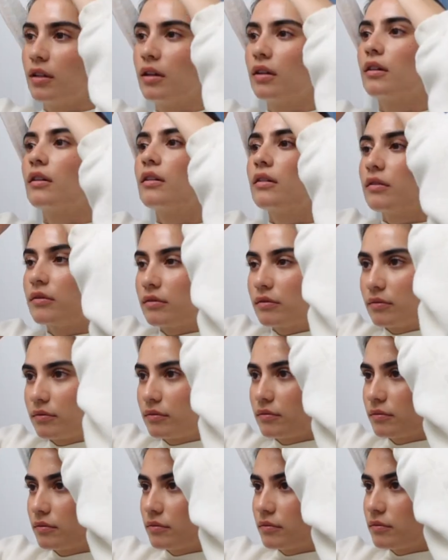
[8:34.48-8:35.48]

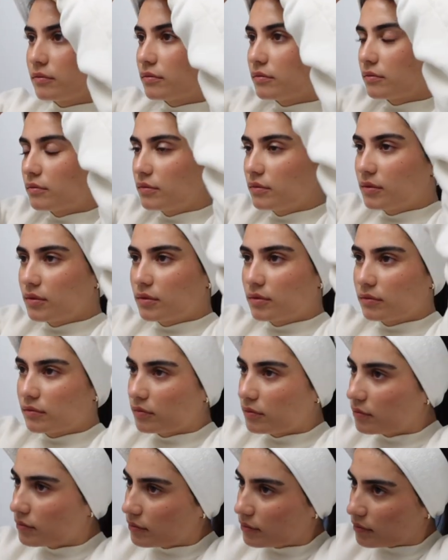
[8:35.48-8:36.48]

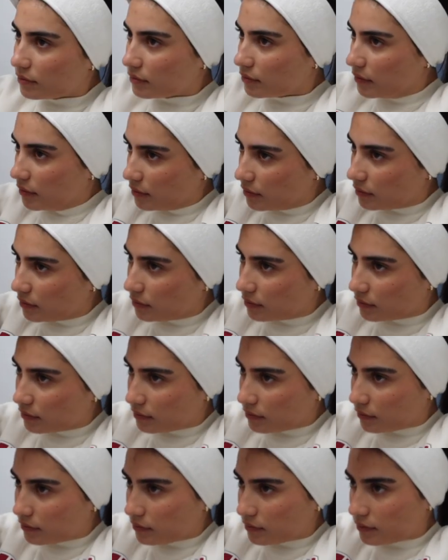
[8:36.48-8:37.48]

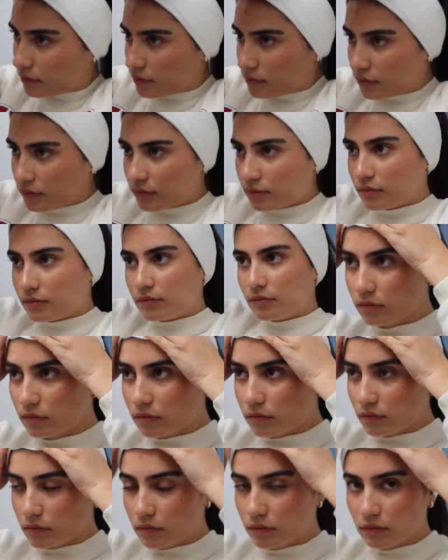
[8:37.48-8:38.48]

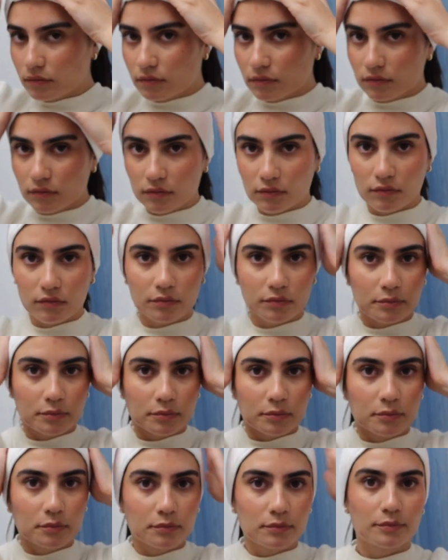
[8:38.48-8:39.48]

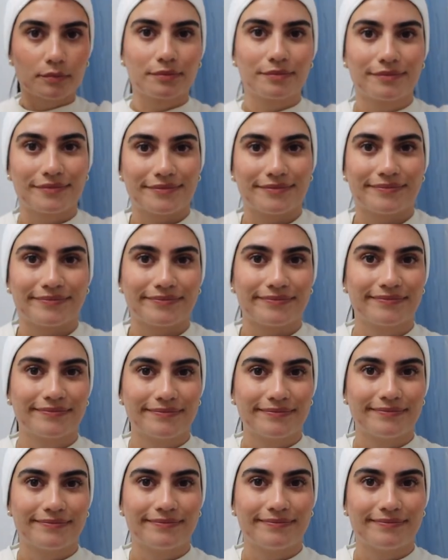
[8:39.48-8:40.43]
Nothing is said.